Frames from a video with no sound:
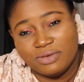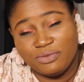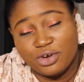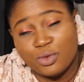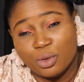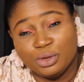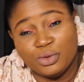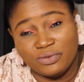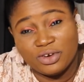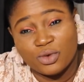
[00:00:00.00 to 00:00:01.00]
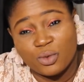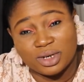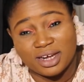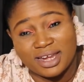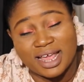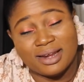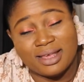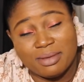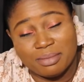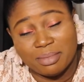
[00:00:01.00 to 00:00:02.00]
If you don't know what
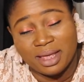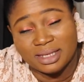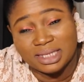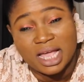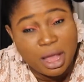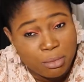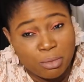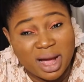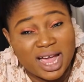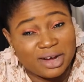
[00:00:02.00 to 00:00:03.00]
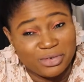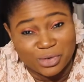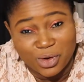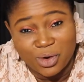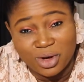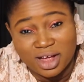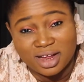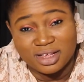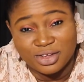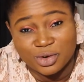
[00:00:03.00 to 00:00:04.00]
that means. Mankalulu gon.
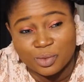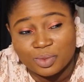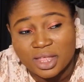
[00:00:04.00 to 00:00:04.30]
You know.